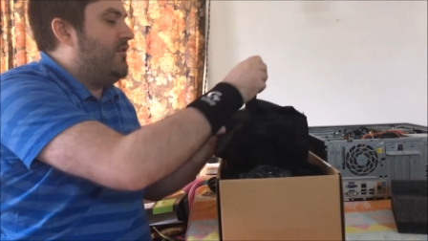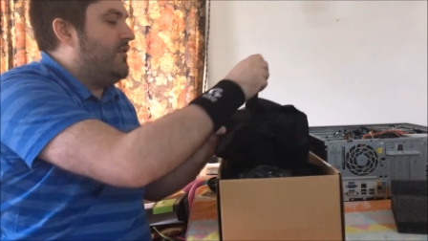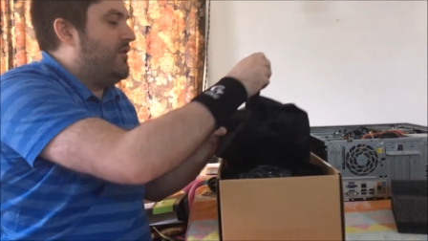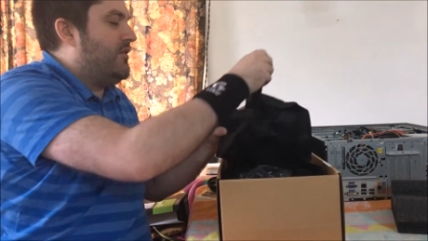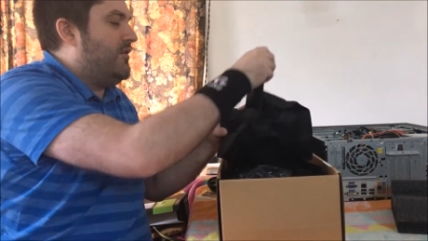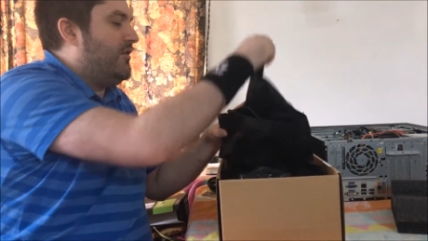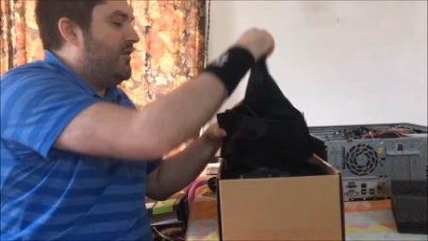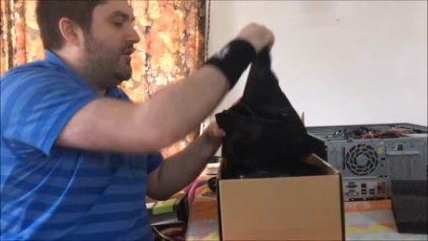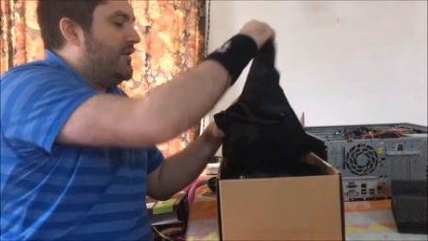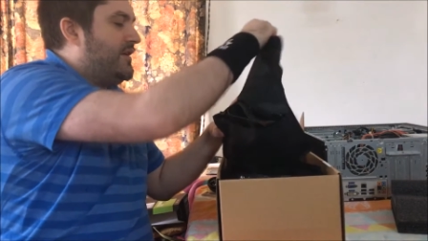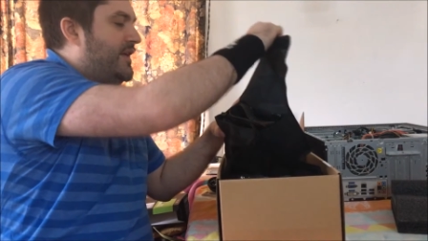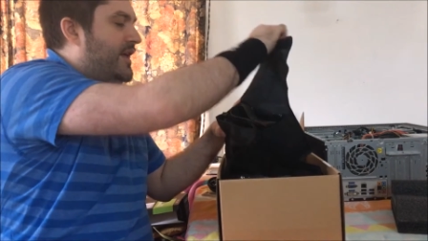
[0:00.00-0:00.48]

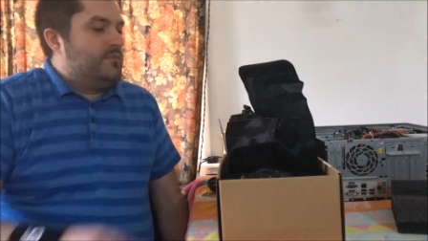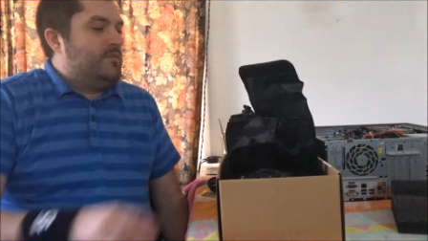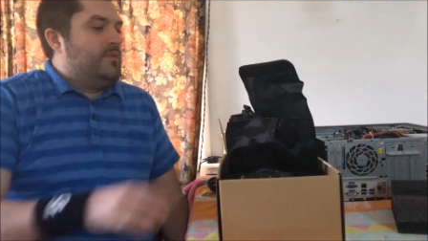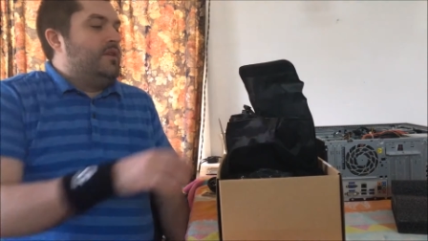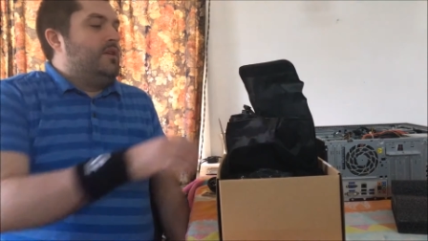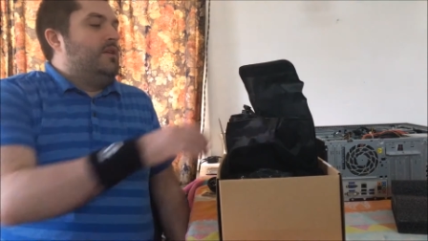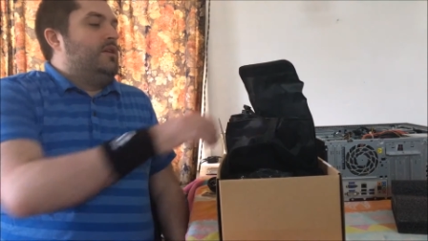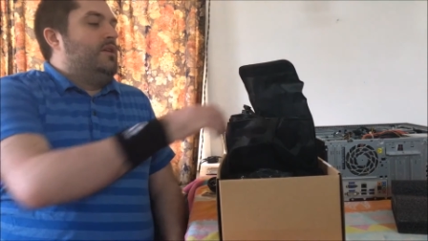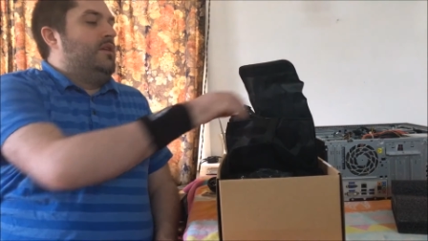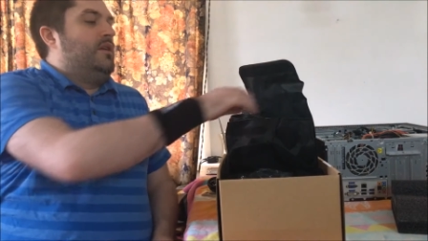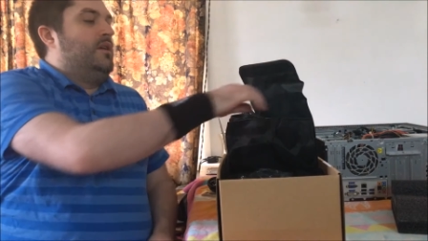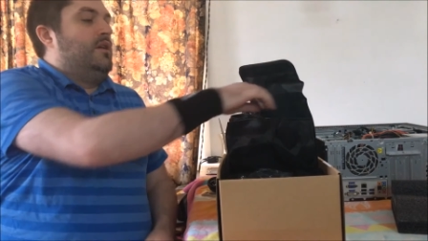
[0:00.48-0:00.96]
are our...
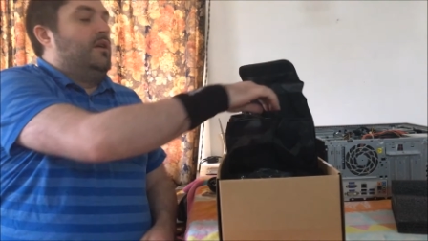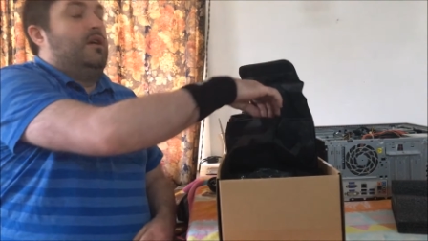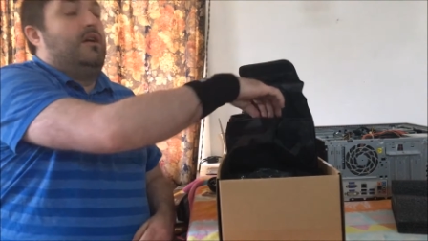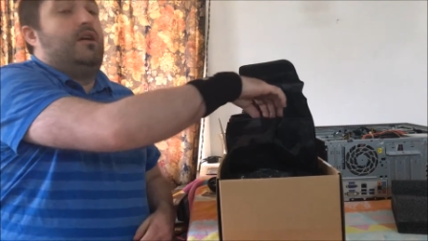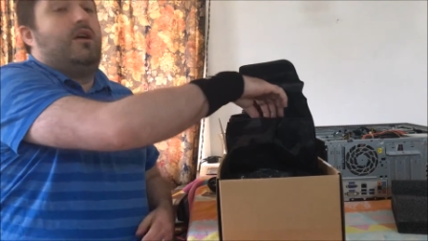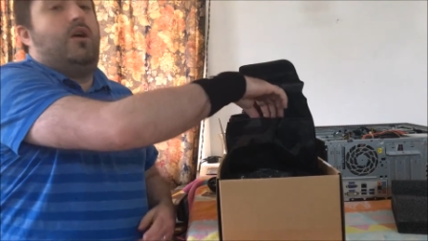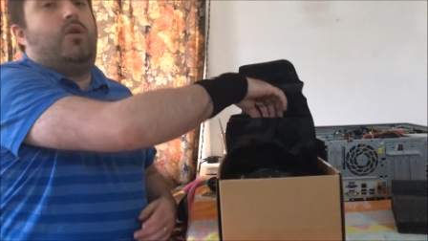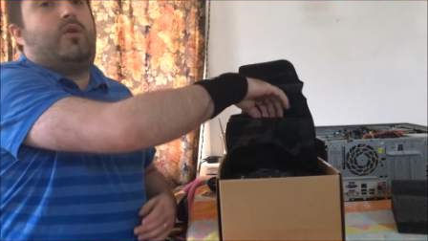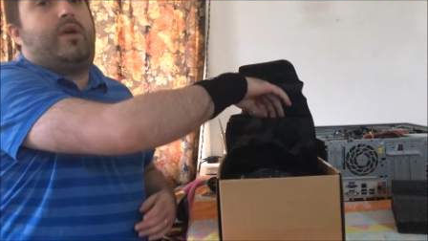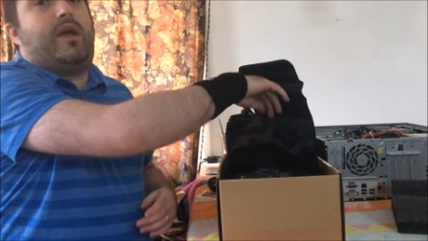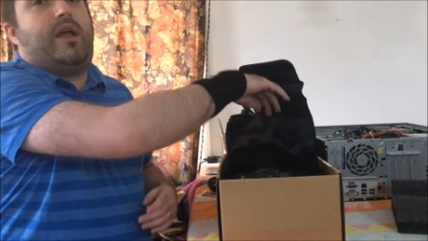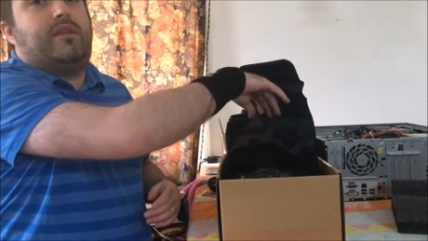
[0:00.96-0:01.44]

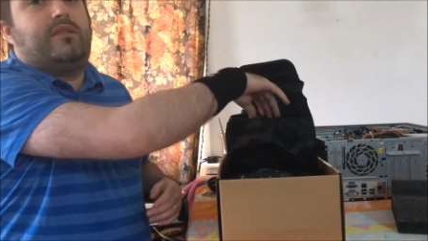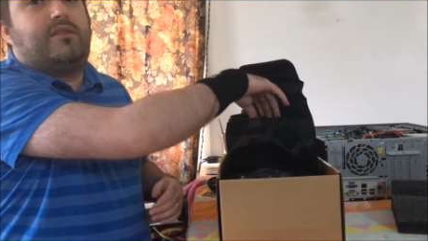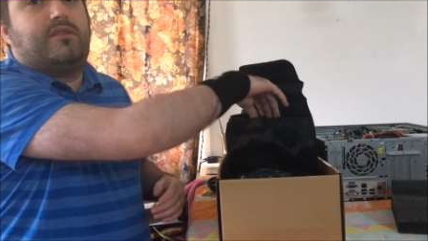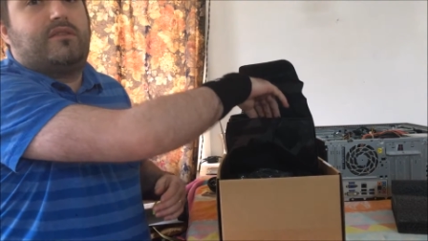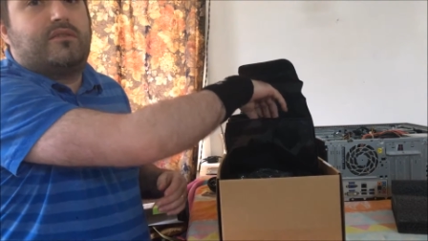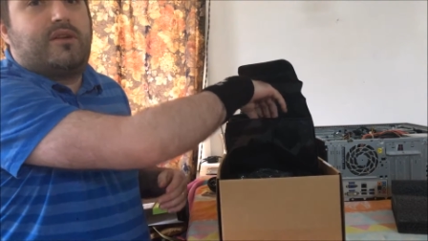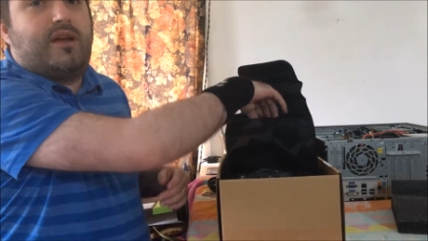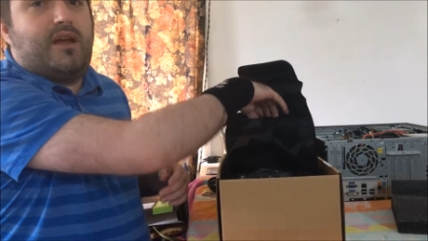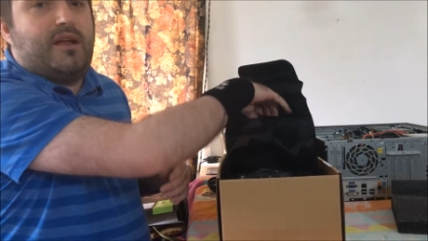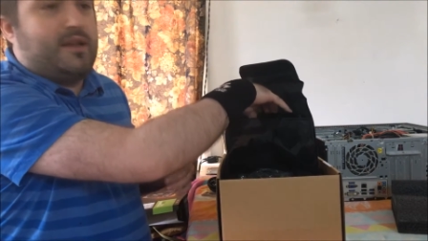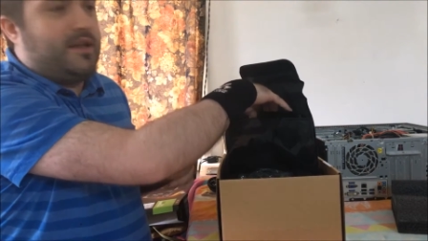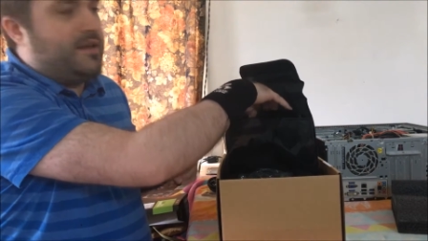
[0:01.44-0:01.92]
Okay,
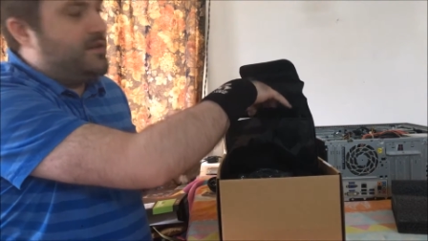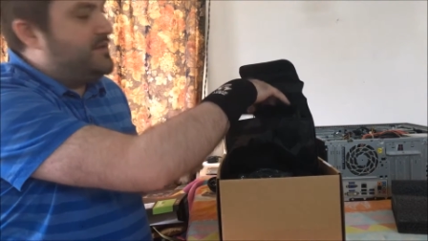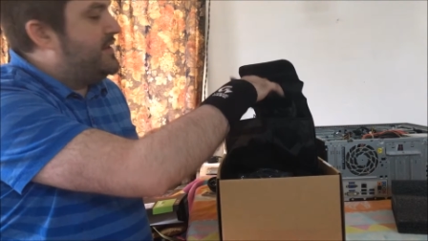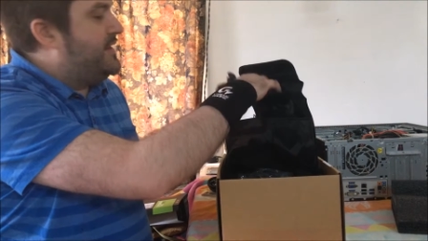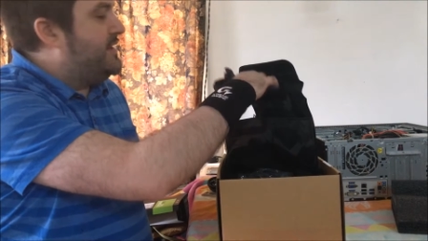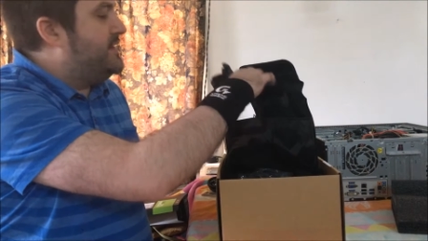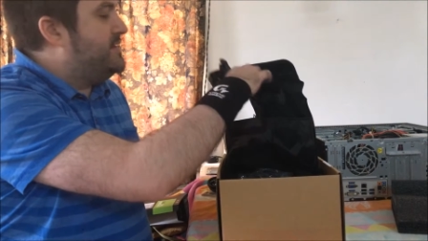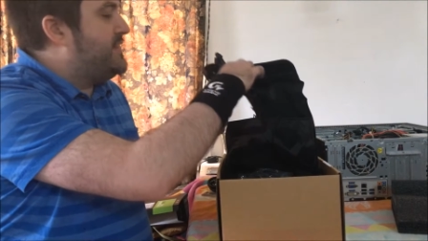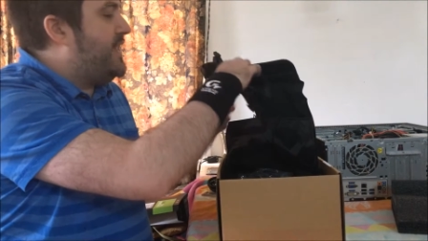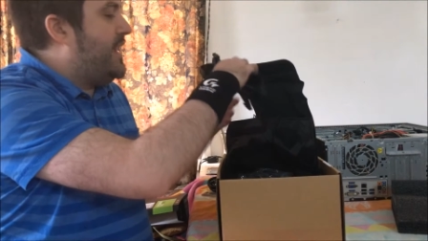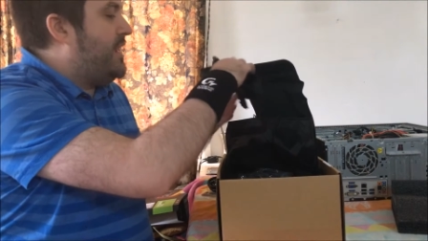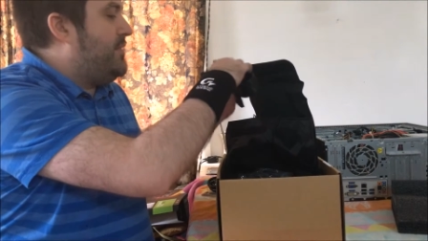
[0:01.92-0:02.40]
little cut
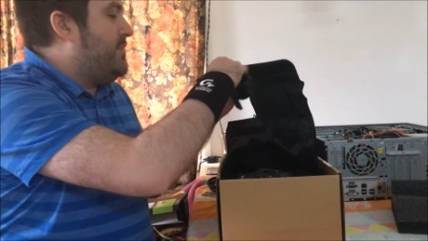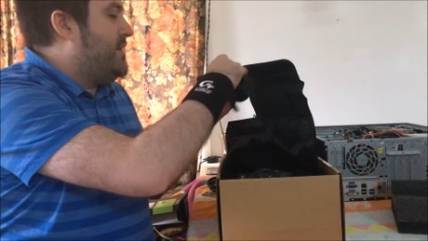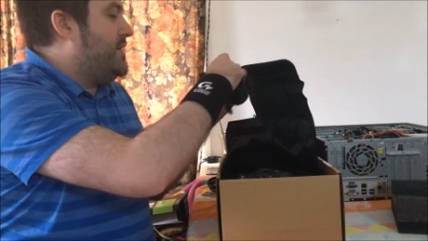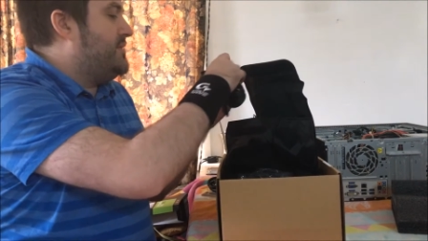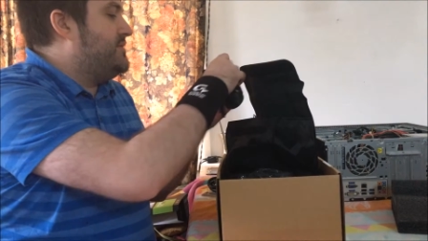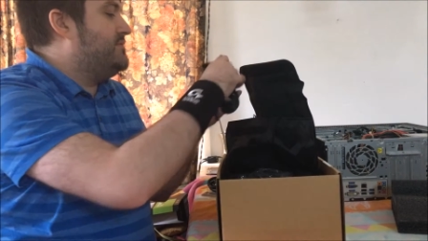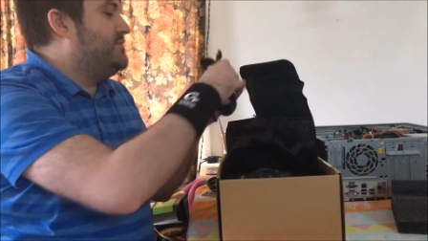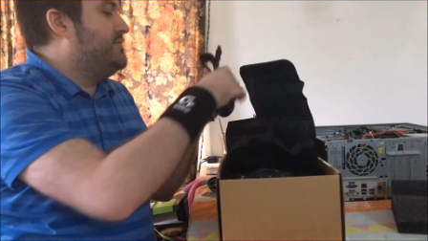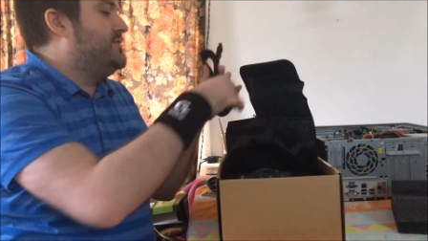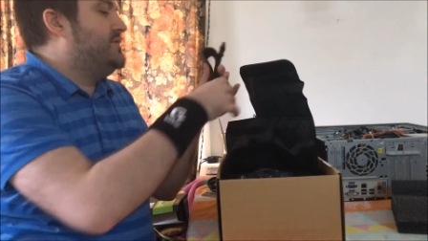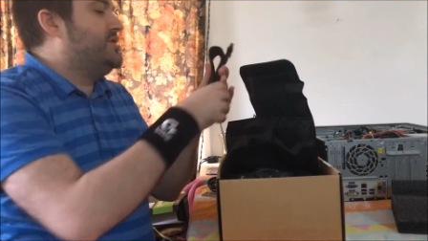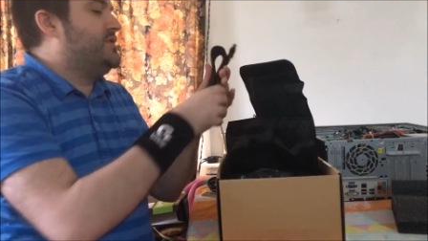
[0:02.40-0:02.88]
because kids came
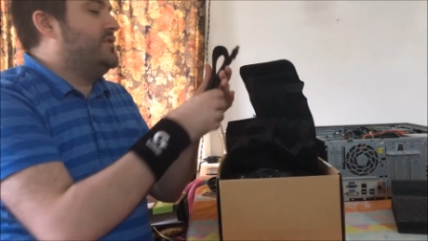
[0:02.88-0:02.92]
in.